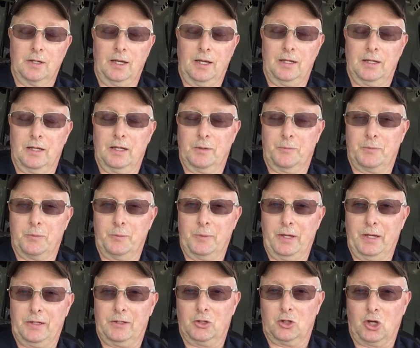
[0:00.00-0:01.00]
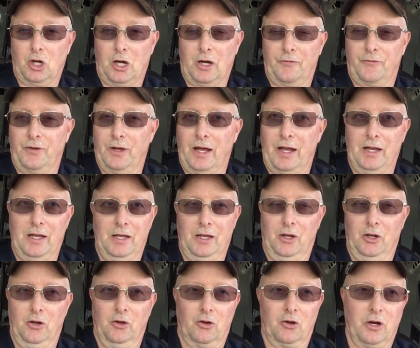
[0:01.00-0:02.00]
had to get up and make the coffee. I
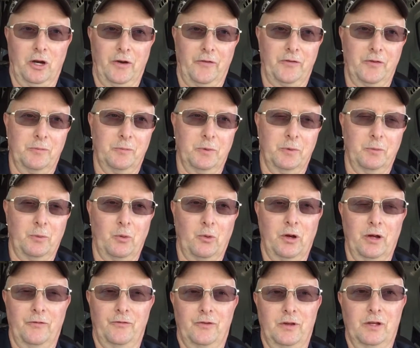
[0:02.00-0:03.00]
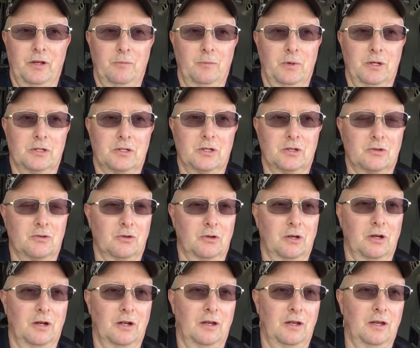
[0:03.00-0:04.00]
didn't need no coffee, but my wife did, and my
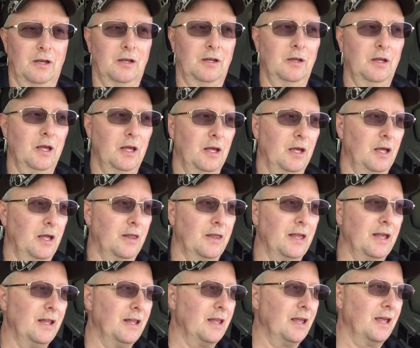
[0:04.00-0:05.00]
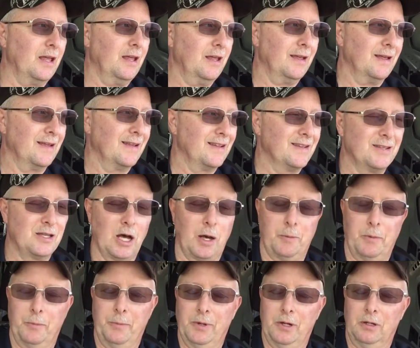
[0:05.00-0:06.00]
sister-in-law did, and then they
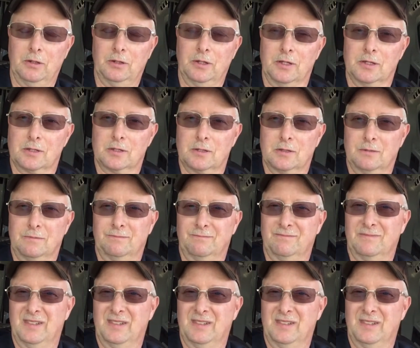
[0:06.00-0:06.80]
double billed us.